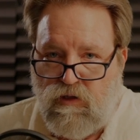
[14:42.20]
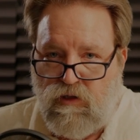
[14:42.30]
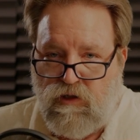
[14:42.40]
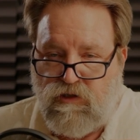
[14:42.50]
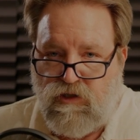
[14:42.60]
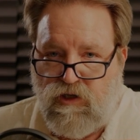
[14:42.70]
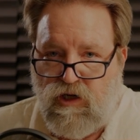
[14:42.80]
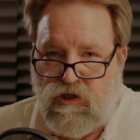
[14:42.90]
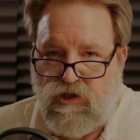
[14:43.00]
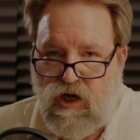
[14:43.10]
Is a
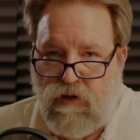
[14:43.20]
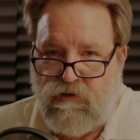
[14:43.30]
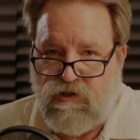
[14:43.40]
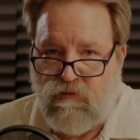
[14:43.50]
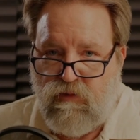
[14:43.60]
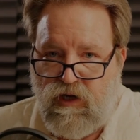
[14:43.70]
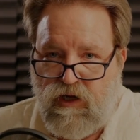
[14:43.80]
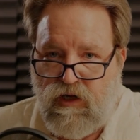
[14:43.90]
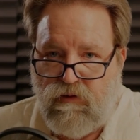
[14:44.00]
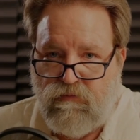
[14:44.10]
duck chopping somebody
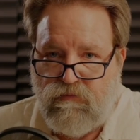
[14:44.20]
up?